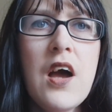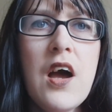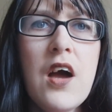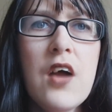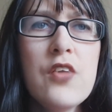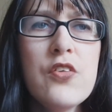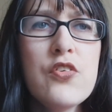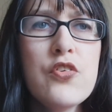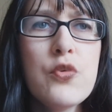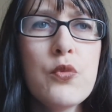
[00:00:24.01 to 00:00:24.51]

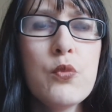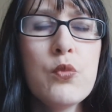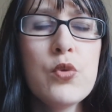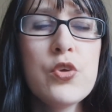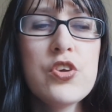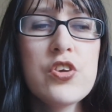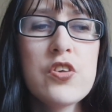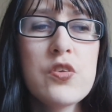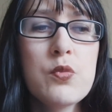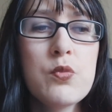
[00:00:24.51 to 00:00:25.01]
I
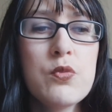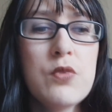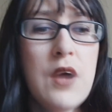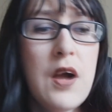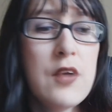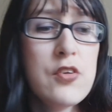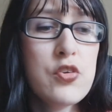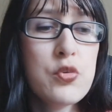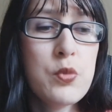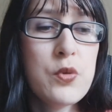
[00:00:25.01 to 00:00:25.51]

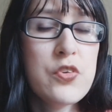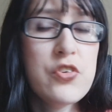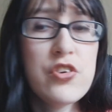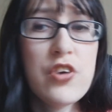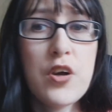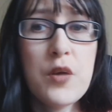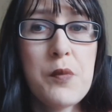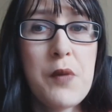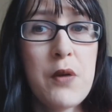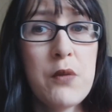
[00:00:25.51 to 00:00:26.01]
just want to
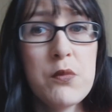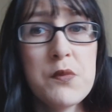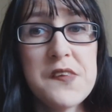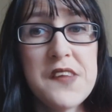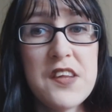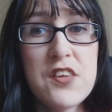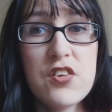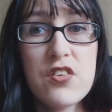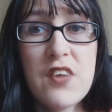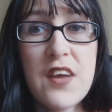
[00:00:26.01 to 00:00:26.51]
talk about
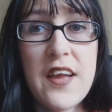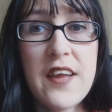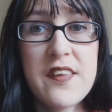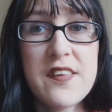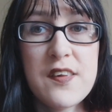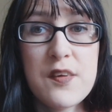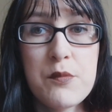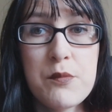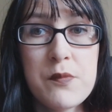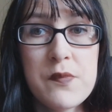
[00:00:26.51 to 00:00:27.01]
sensory
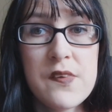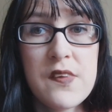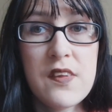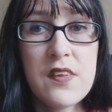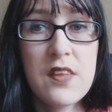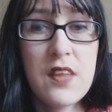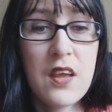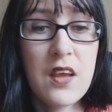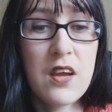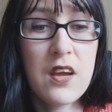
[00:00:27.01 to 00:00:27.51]
items
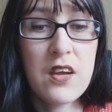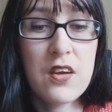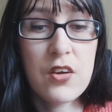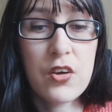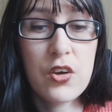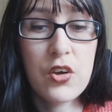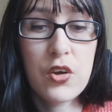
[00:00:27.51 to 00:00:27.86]
that